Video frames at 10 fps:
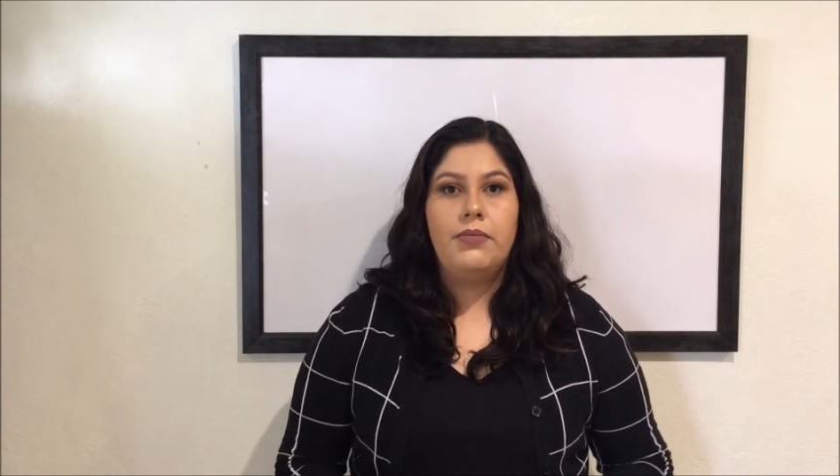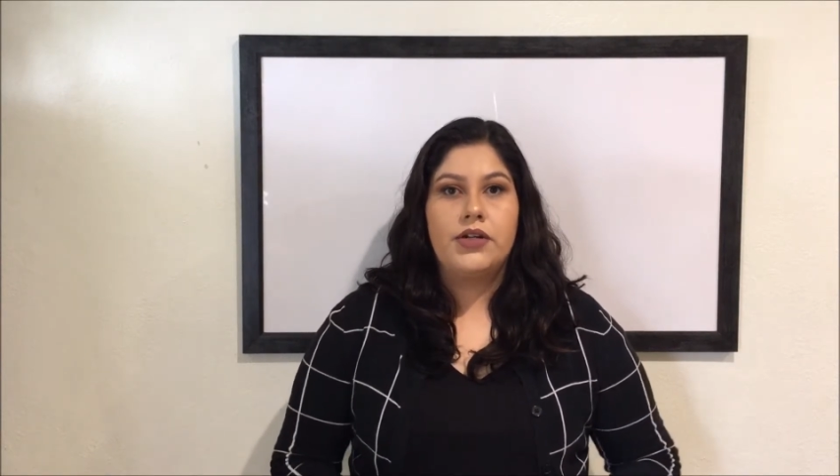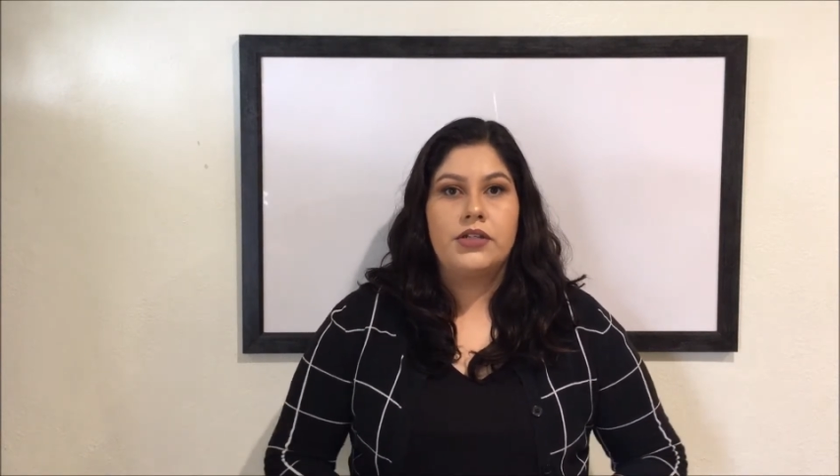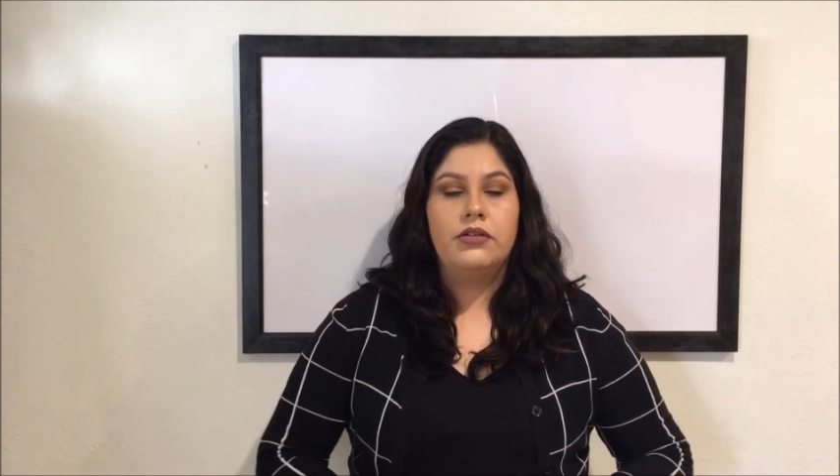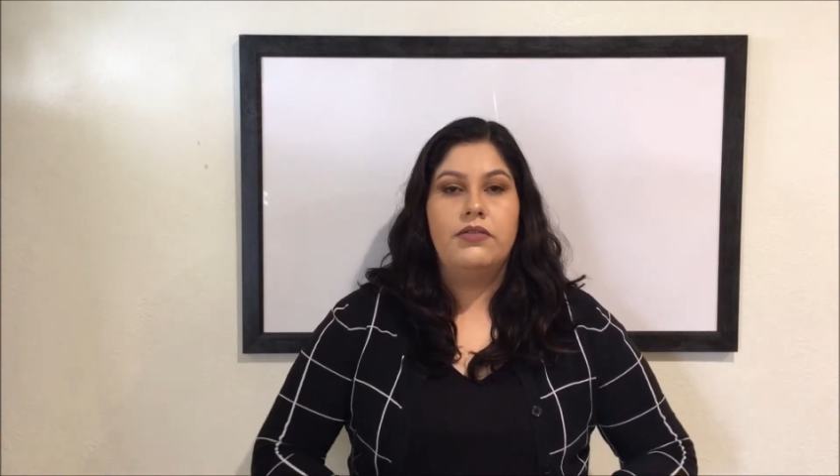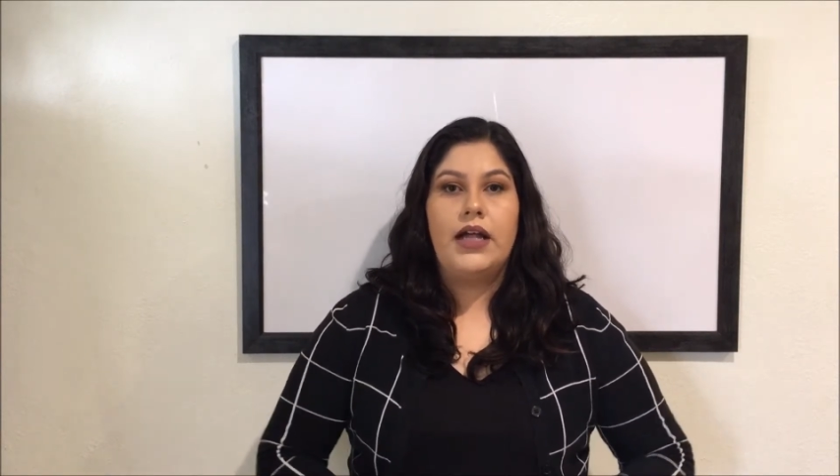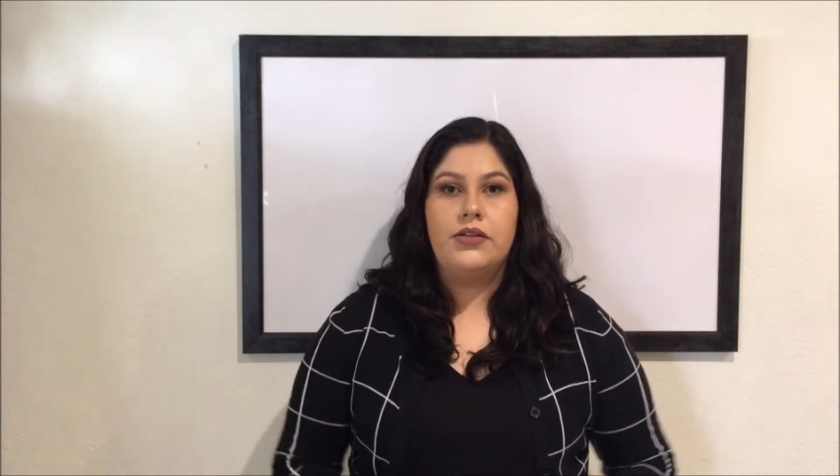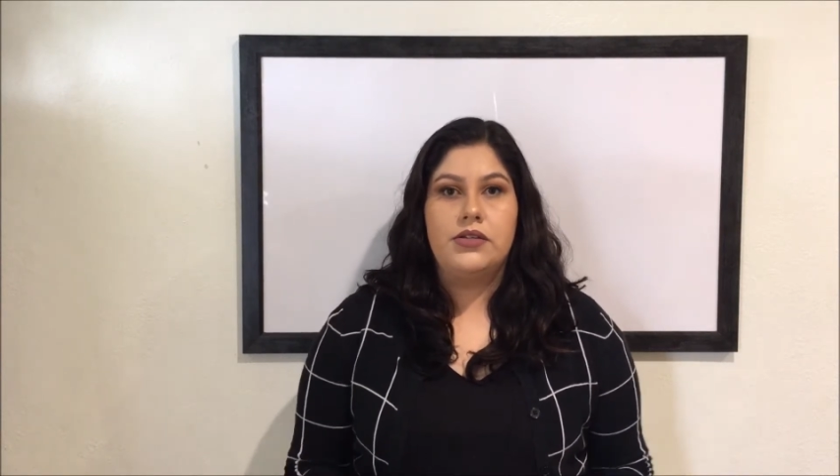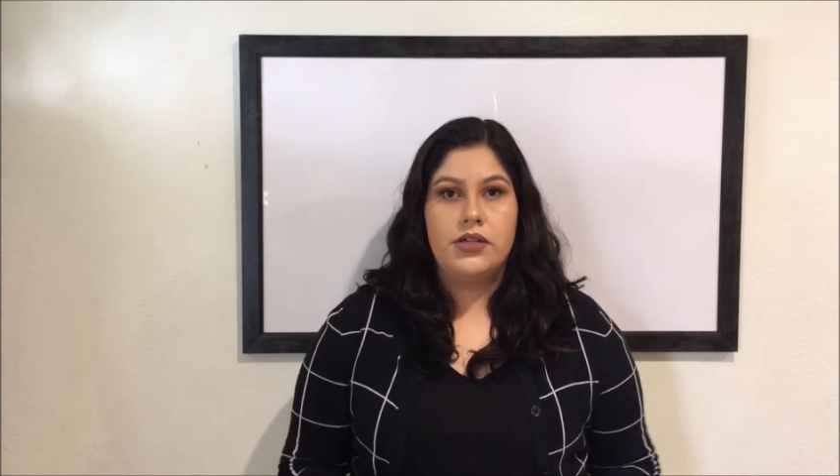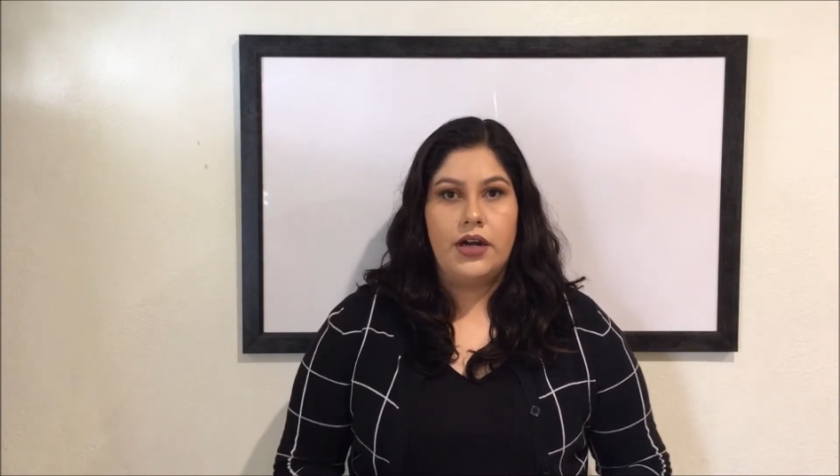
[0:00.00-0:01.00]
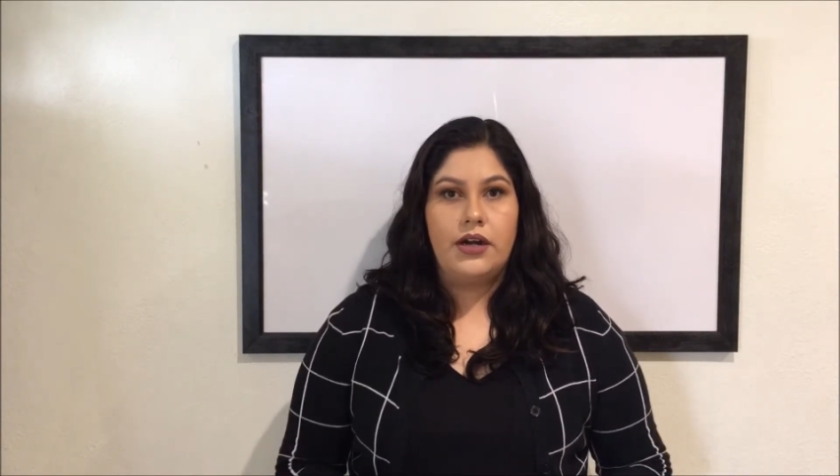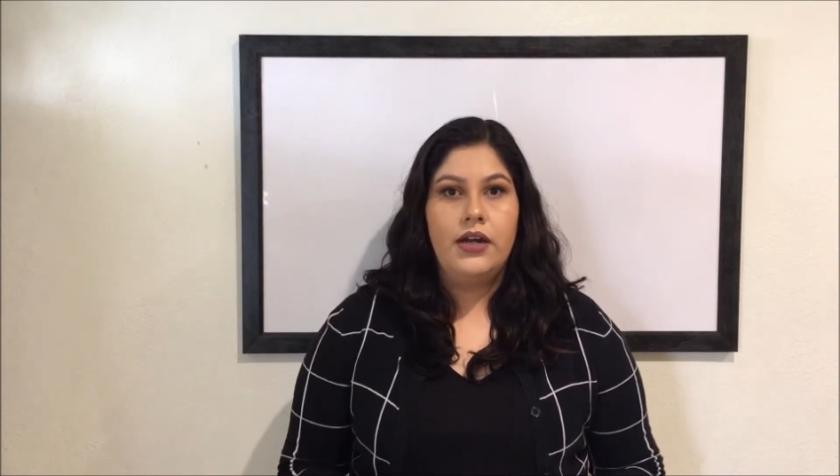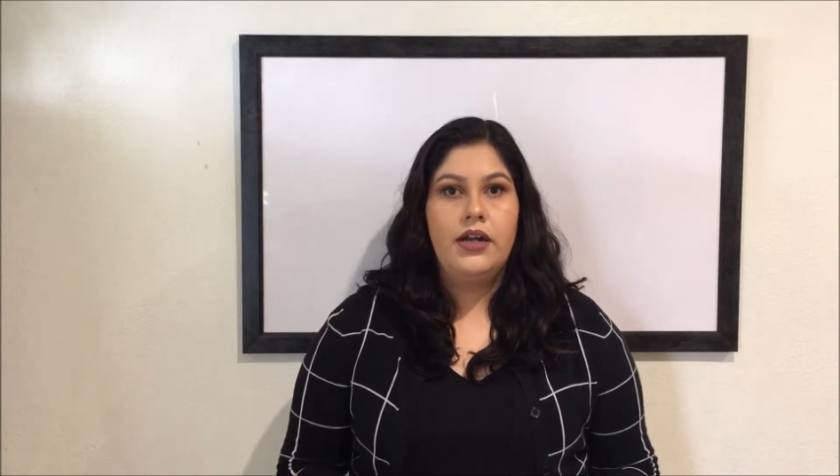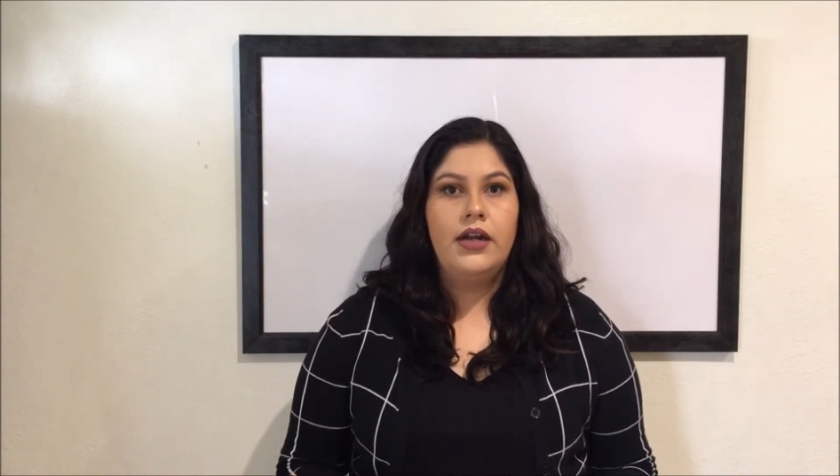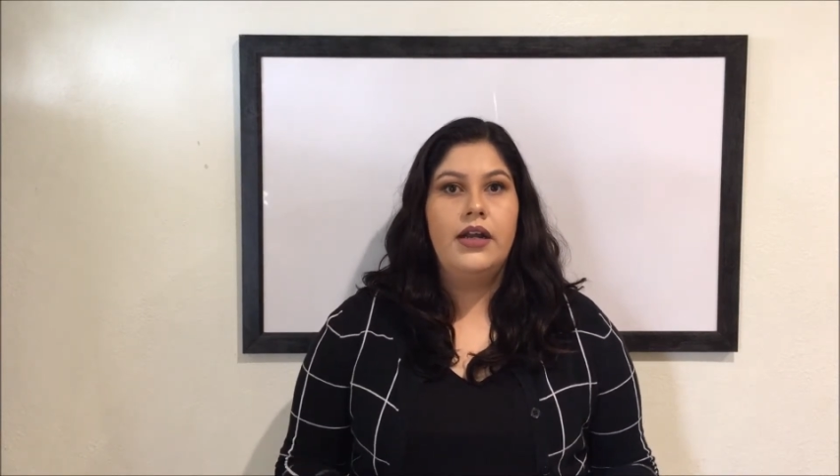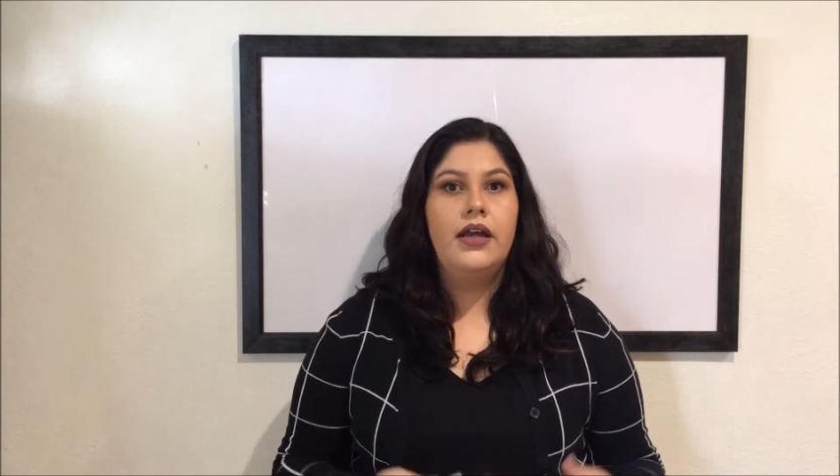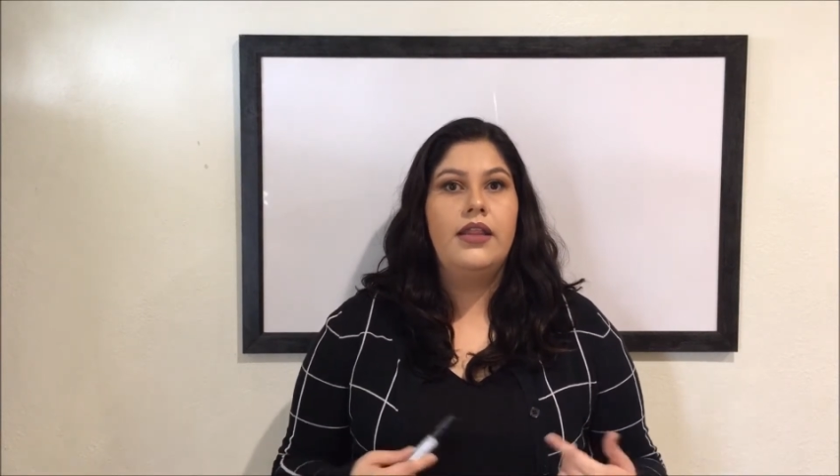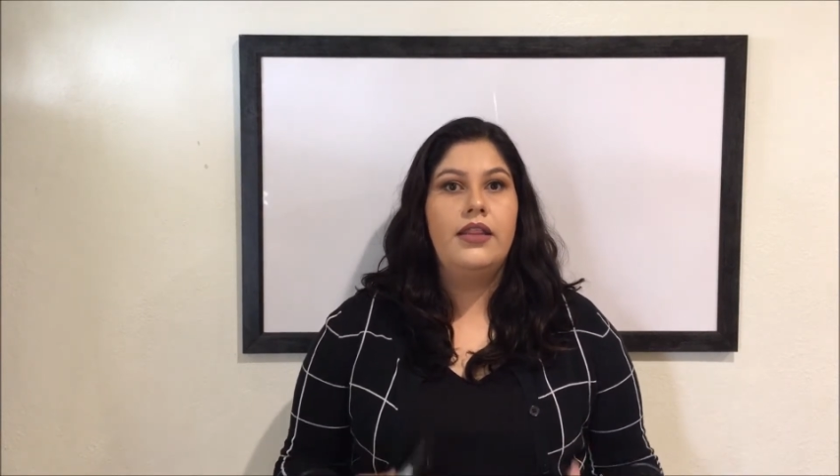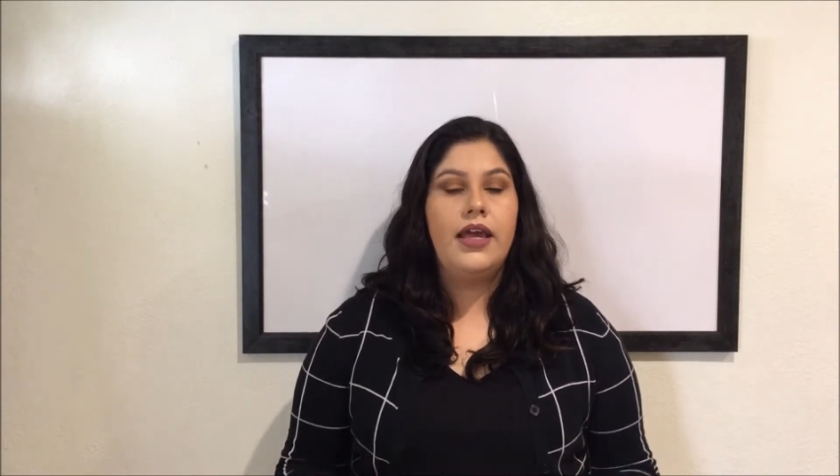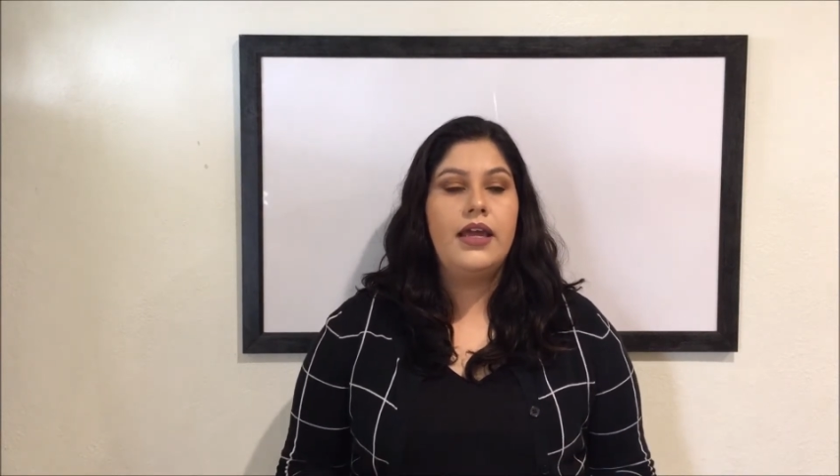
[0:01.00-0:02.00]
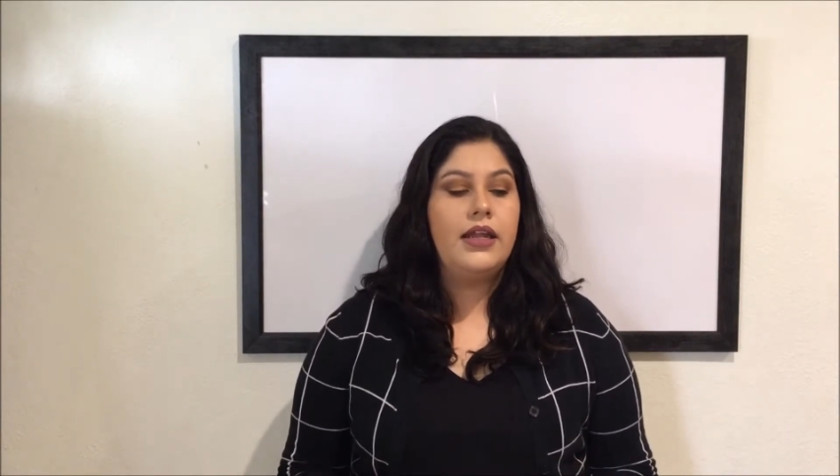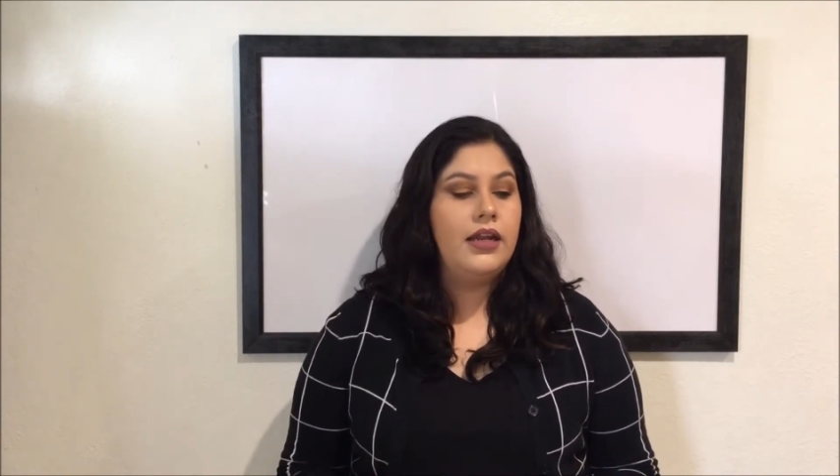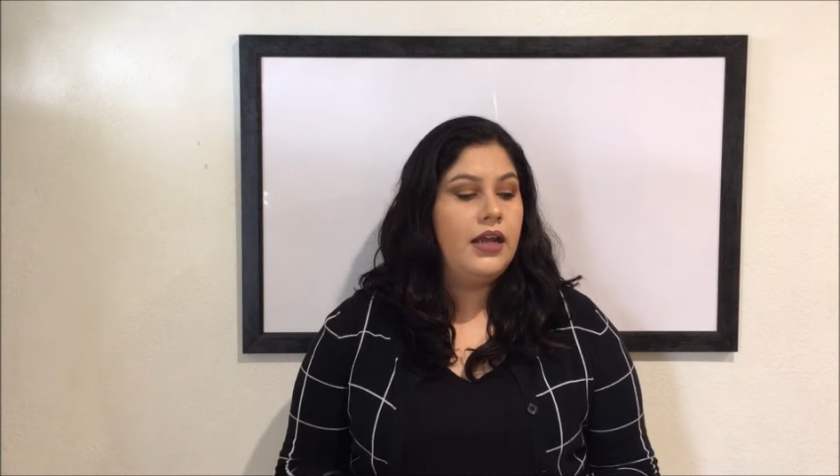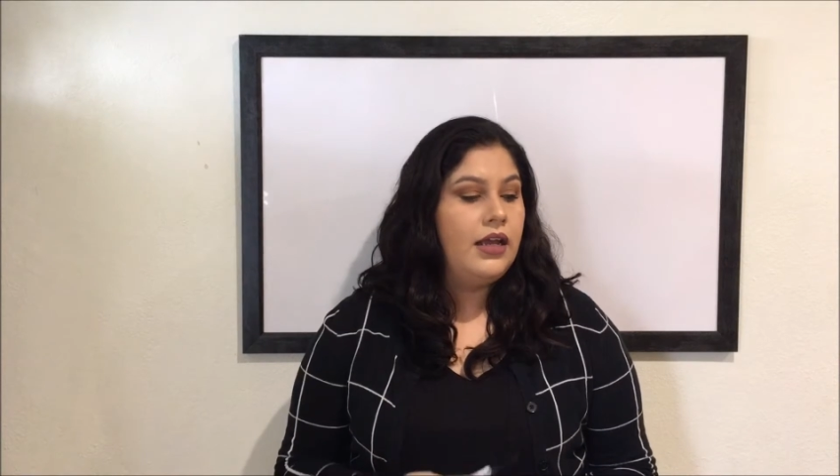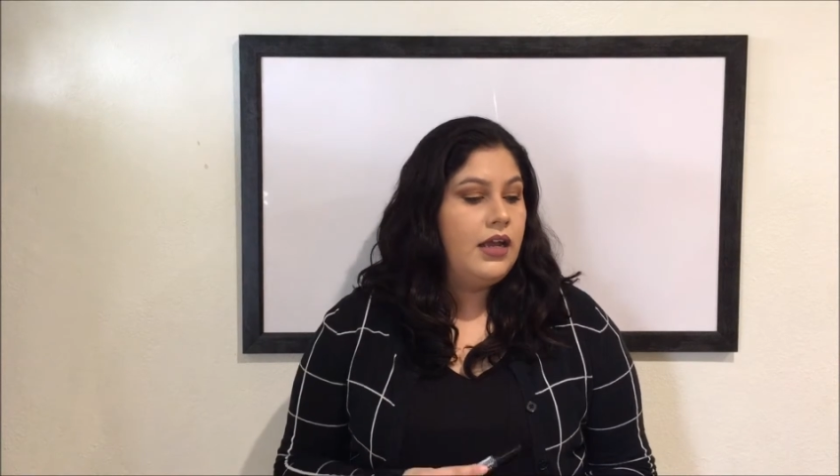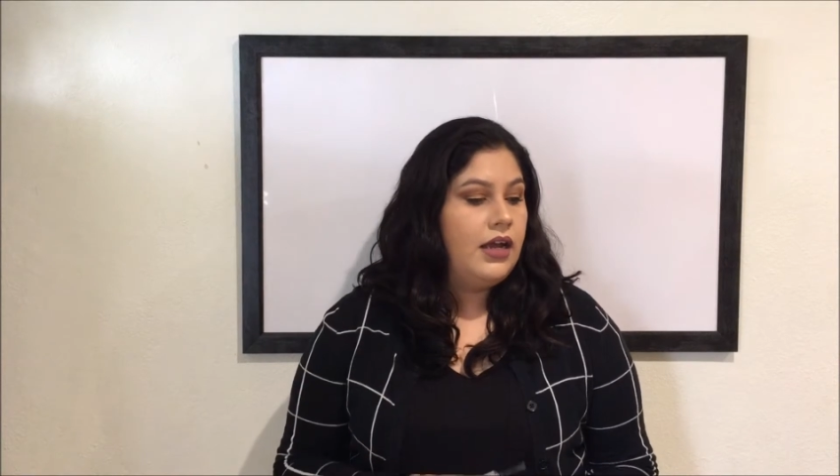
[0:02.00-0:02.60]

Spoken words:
personal values are. And then